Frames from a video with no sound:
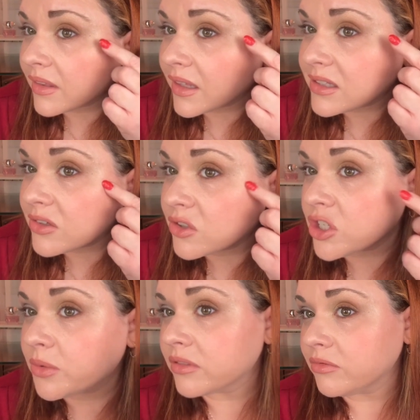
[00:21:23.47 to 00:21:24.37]
That's still
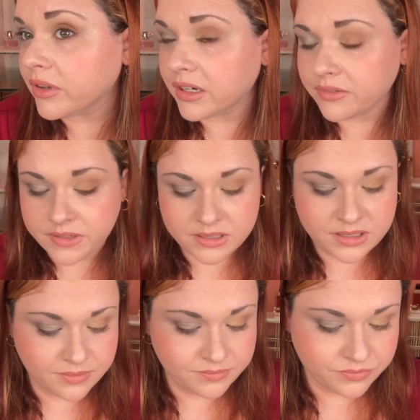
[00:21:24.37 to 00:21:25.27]
showing through. I gotta fix
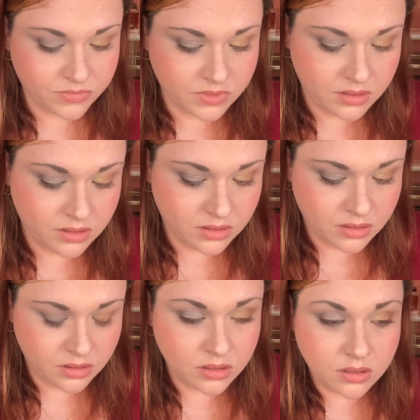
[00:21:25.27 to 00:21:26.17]
that.
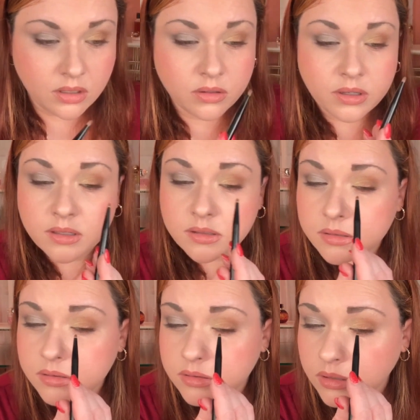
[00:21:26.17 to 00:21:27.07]
Okay,
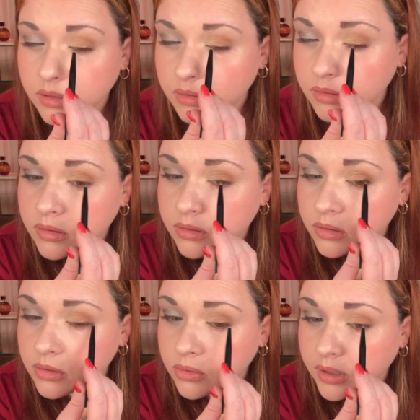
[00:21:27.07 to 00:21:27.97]
so I'm
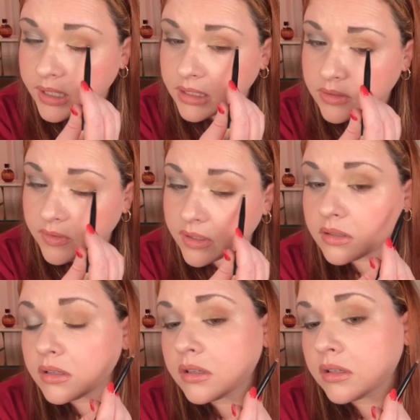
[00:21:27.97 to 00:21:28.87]
gonna do a hint of it
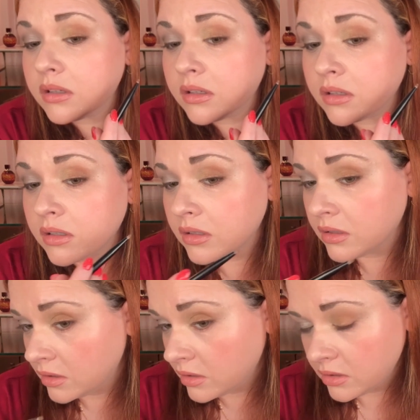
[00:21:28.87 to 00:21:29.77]

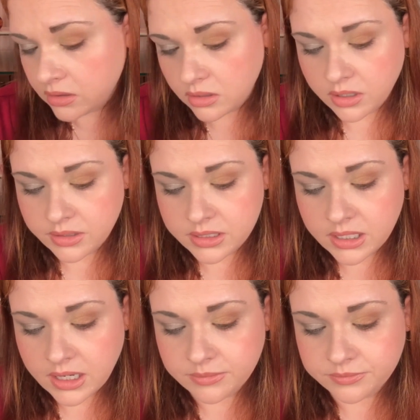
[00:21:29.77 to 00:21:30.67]
on the
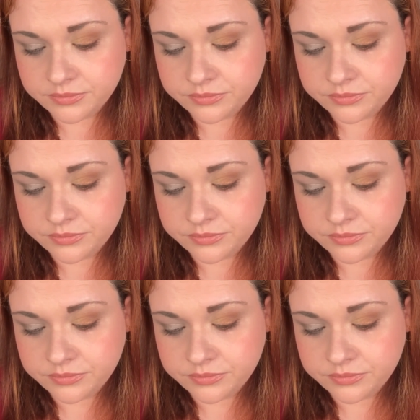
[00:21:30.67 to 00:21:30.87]
top.